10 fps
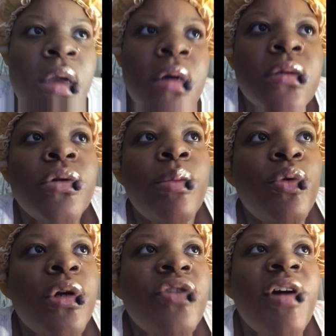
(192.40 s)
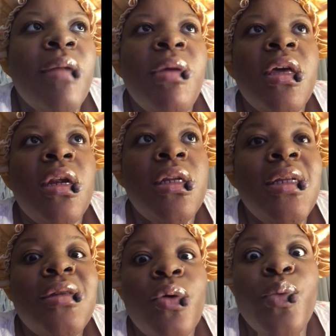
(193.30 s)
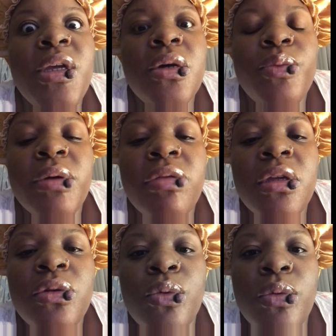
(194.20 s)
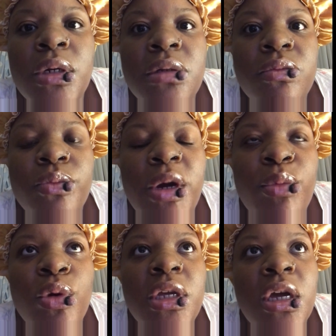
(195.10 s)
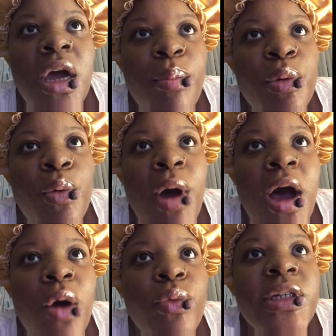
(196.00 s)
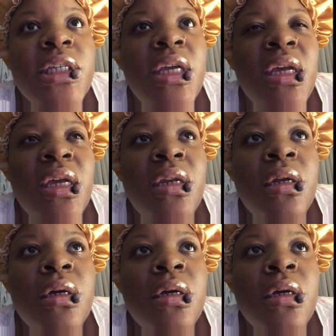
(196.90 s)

So I'm going to try to make it at least a week with this on. I'm only a couple hours in.